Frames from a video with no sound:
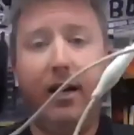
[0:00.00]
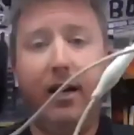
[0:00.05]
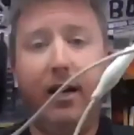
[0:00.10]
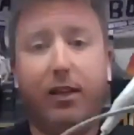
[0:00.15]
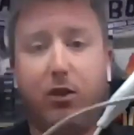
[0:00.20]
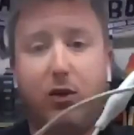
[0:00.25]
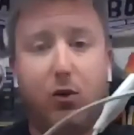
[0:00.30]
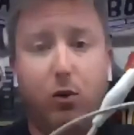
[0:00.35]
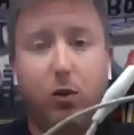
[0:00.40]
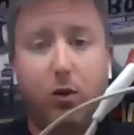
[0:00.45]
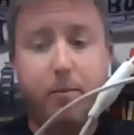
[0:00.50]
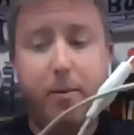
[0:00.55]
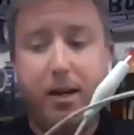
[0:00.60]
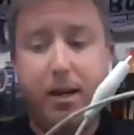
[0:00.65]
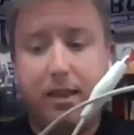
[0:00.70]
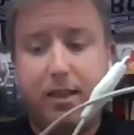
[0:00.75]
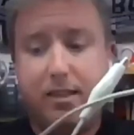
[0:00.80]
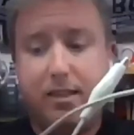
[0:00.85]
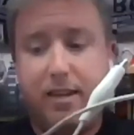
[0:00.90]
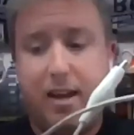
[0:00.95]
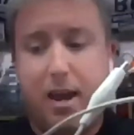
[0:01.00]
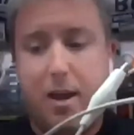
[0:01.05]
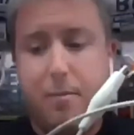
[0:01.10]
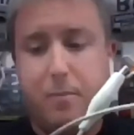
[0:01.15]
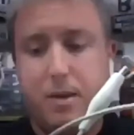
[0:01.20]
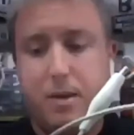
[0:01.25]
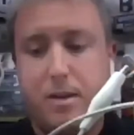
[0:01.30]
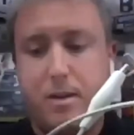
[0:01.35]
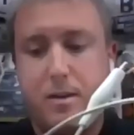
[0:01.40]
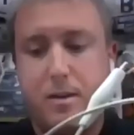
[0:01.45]
It's cool to make this
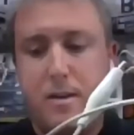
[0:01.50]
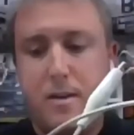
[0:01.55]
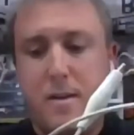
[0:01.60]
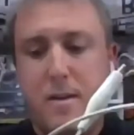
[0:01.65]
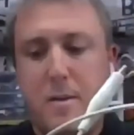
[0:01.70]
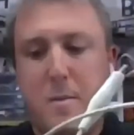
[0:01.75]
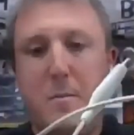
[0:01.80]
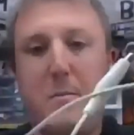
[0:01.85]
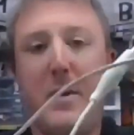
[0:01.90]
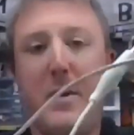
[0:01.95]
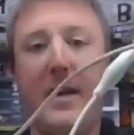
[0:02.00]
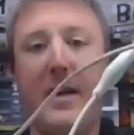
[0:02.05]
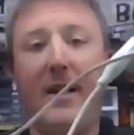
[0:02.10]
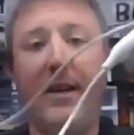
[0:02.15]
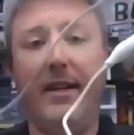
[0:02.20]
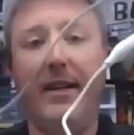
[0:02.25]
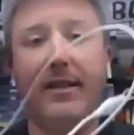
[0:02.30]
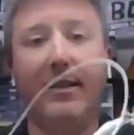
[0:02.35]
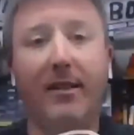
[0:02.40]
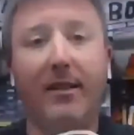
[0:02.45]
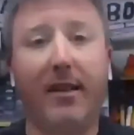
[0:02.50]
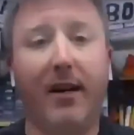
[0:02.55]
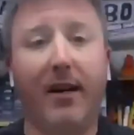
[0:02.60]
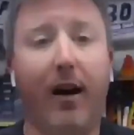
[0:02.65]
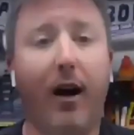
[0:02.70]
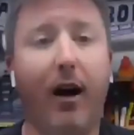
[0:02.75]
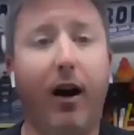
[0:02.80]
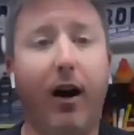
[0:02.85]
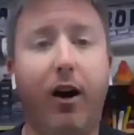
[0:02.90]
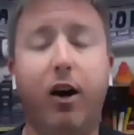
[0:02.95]
happen, but it is
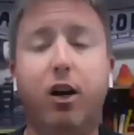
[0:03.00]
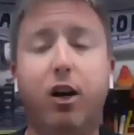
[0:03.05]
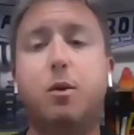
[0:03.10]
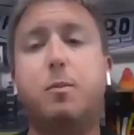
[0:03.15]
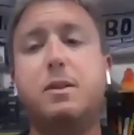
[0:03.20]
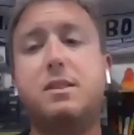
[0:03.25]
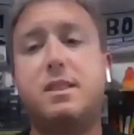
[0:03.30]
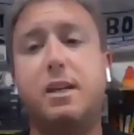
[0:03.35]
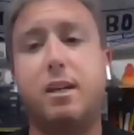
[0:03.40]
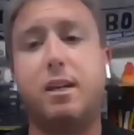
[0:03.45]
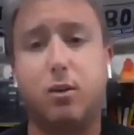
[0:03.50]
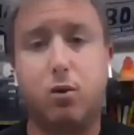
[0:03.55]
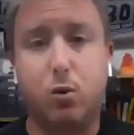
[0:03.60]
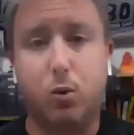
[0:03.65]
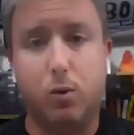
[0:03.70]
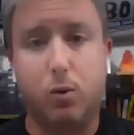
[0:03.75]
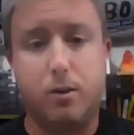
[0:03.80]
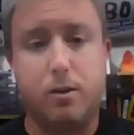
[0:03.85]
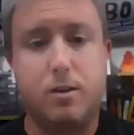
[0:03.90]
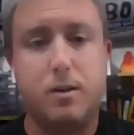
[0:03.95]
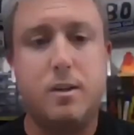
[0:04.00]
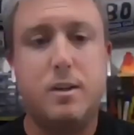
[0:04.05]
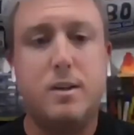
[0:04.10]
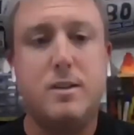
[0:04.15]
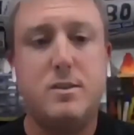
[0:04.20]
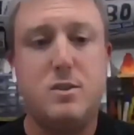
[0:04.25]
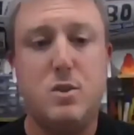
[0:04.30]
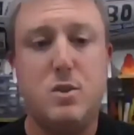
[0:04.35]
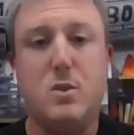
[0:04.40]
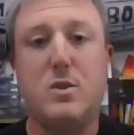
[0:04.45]
100% cooler
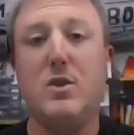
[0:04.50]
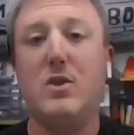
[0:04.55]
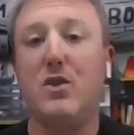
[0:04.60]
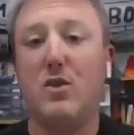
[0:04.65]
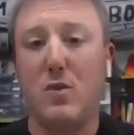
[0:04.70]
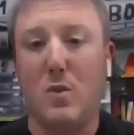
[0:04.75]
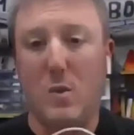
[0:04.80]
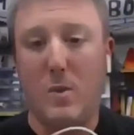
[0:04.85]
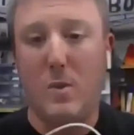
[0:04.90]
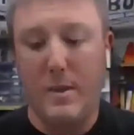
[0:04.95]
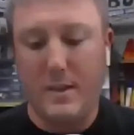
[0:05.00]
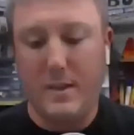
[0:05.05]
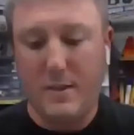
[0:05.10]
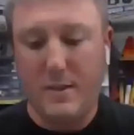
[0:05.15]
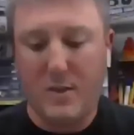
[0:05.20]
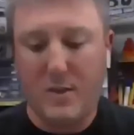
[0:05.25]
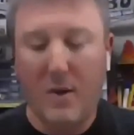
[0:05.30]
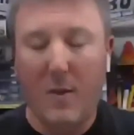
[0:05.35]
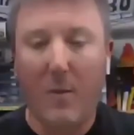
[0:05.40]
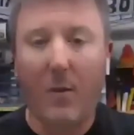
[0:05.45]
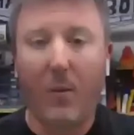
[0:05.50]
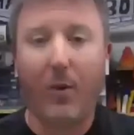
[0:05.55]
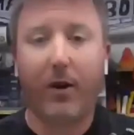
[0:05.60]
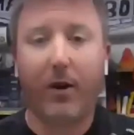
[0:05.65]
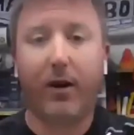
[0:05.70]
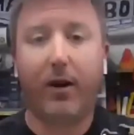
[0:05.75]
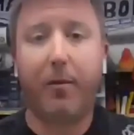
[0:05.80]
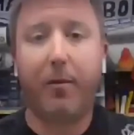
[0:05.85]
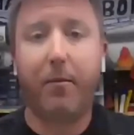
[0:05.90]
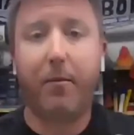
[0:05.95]
to control it. So
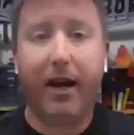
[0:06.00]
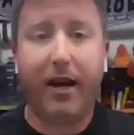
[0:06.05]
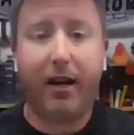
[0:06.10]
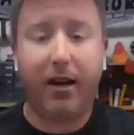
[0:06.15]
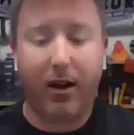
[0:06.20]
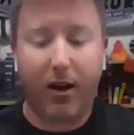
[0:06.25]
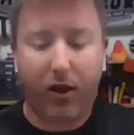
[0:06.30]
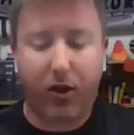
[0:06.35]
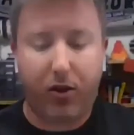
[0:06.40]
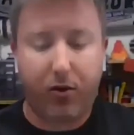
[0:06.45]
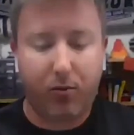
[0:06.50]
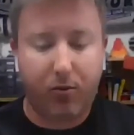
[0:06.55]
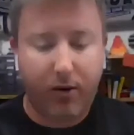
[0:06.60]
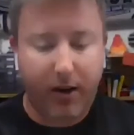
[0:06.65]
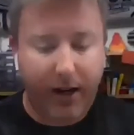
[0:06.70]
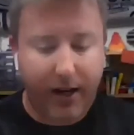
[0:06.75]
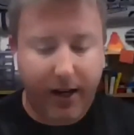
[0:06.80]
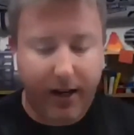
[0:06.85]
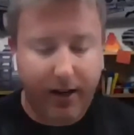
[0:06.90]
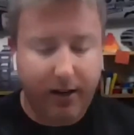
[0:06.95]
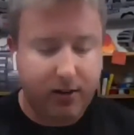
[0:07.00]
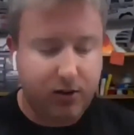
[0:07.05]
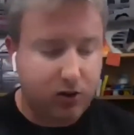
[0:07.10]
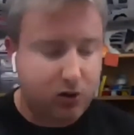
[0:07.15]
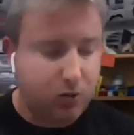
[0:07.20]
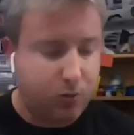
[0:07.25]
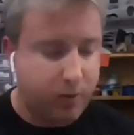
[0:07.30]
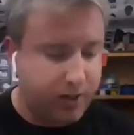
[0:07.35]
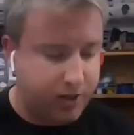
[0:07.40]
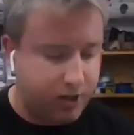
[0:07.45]
we're going to make three
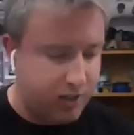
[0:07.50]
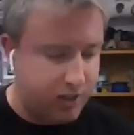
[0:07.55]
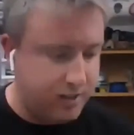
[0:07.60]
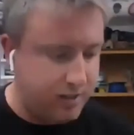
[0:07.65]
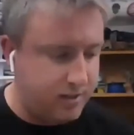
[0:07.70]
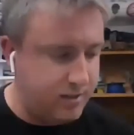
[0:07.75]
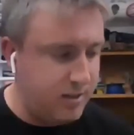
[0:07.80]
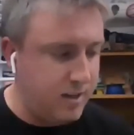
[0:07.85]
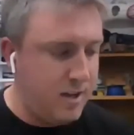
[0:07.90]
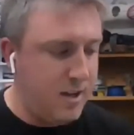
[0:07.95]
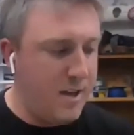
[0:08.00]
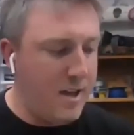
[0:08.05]
switches,